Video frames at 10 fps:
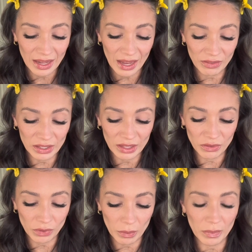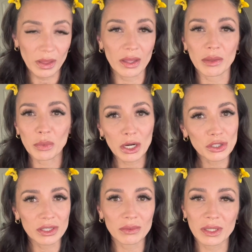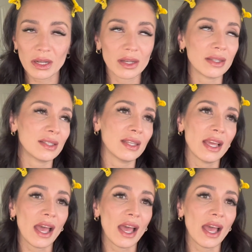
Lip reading: Everything from like the brush and whatnot,